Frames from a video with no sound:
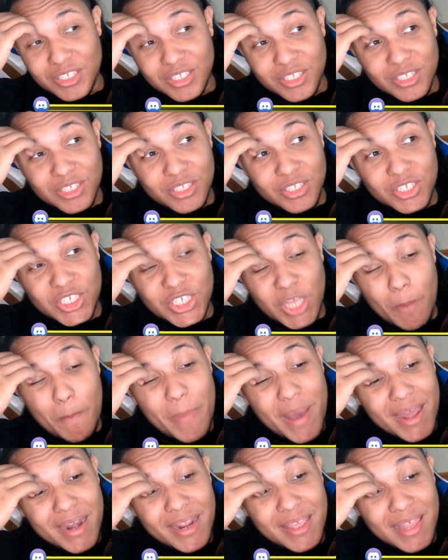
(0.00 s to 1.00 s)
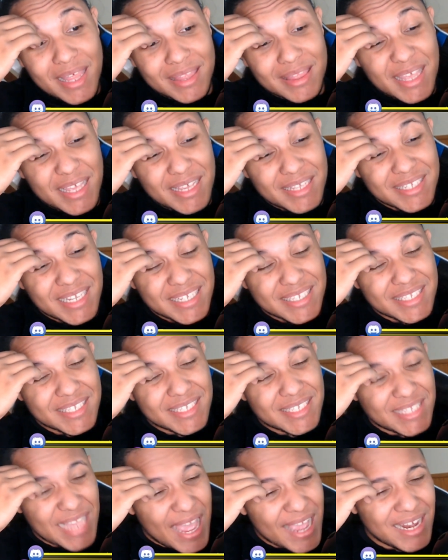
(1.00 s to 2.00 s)
somebody that thinks
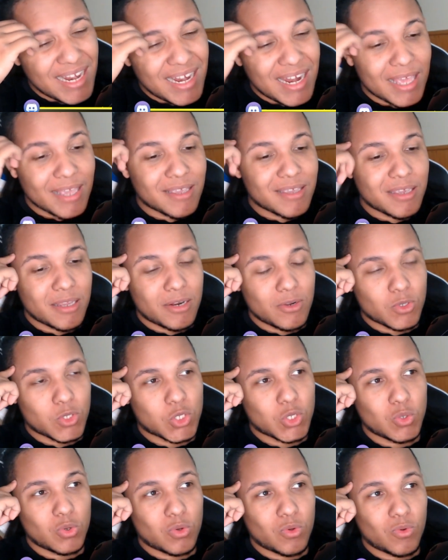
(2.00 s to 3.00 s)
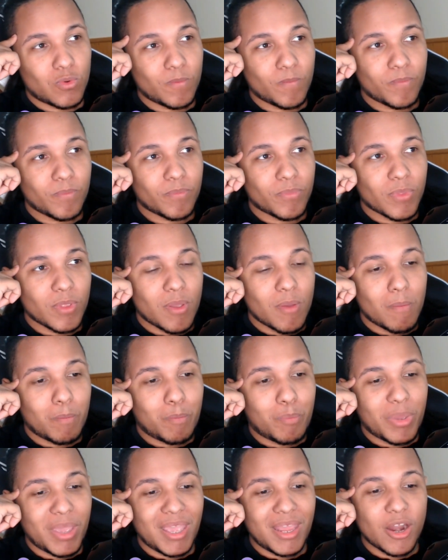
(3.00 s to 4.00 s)
exactly like Kirutsugu
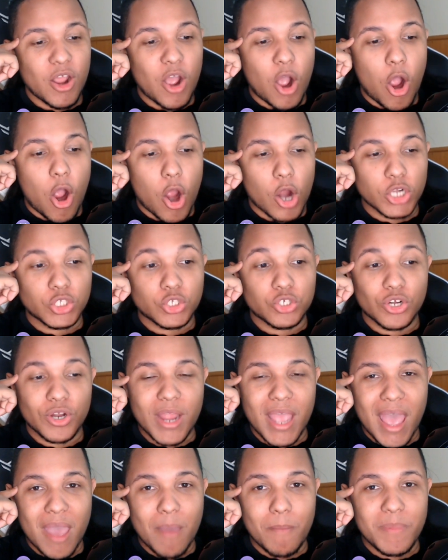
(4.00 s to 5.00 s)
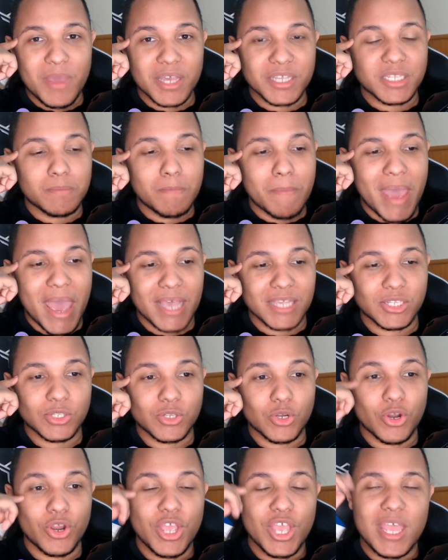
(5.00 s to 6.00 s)
being Archer Emiya's
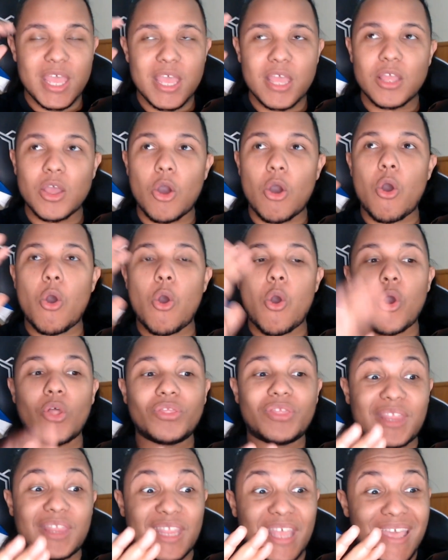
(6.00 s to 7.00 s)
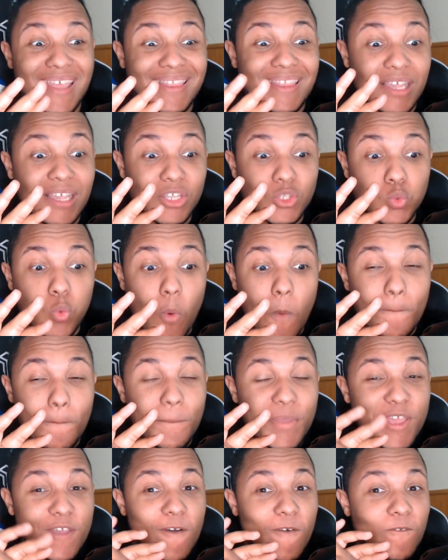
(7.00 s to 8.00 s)
master. This will
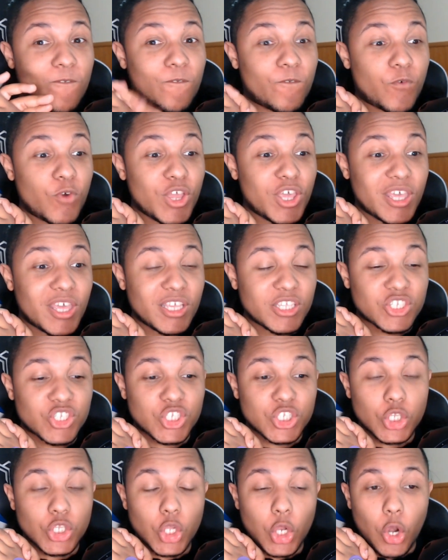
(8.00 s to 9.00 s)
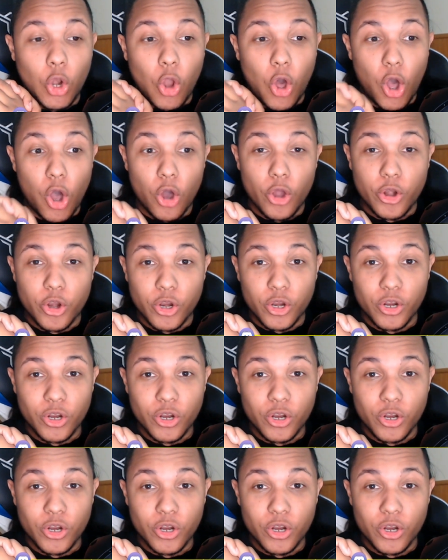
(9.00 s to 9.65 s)
be a freaking slaughter.